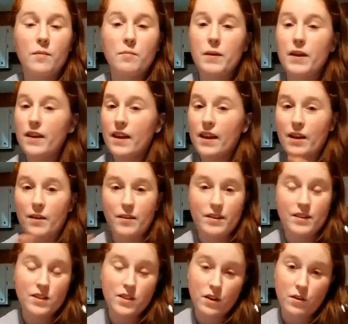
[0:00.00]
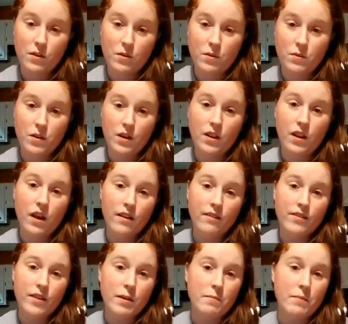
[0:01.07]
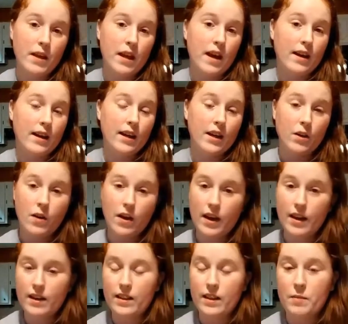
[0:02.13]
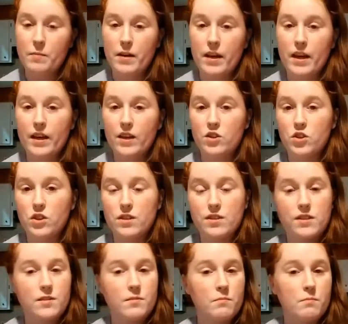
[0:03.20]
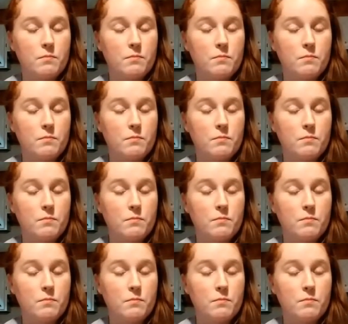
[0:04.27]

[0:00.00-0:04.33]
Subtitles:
But anyway, so a lot of them that I can go ahead and eliminate just